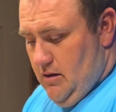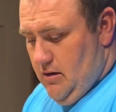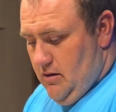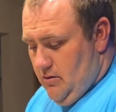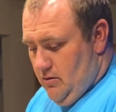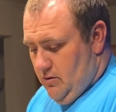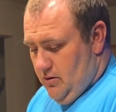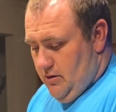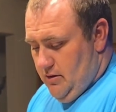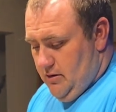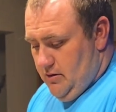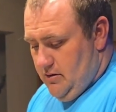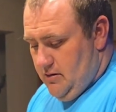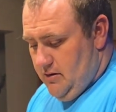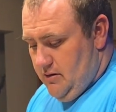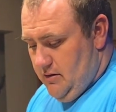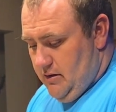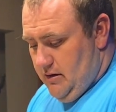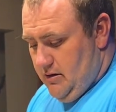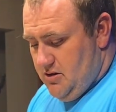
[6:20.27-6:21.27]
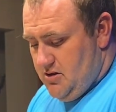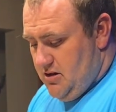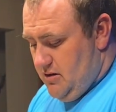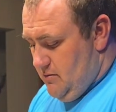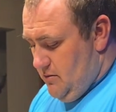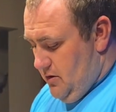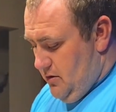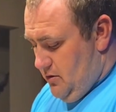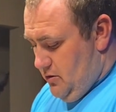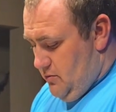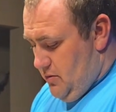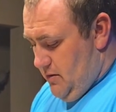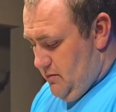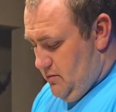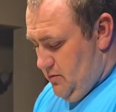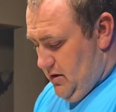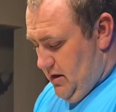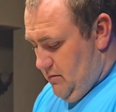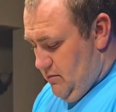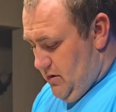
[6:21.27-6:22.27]
or there are some local
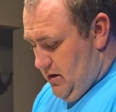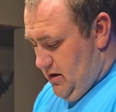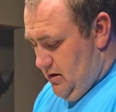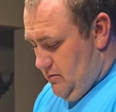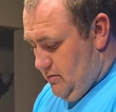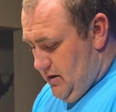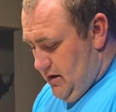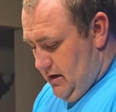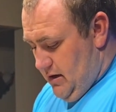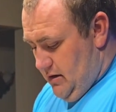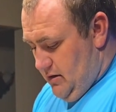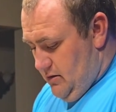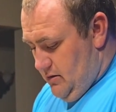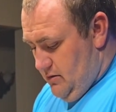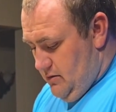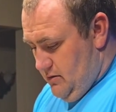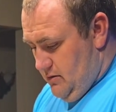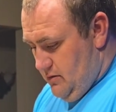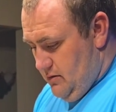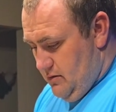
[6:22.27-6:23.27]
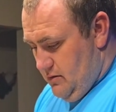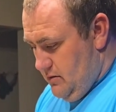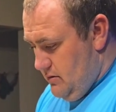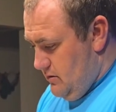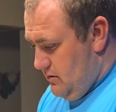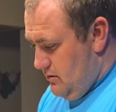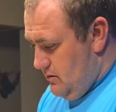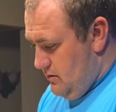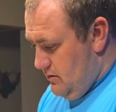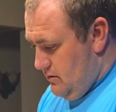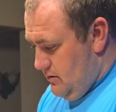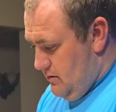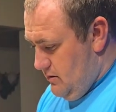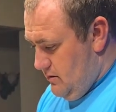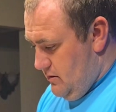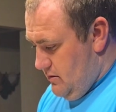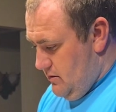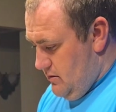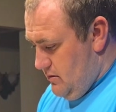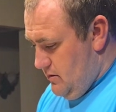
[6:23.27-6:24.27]
people that make them that I use.
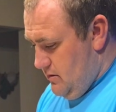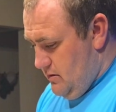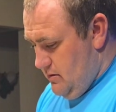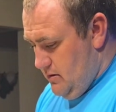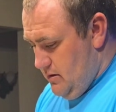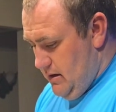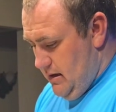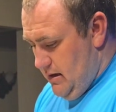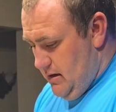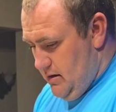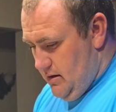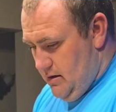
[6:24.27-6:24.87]
That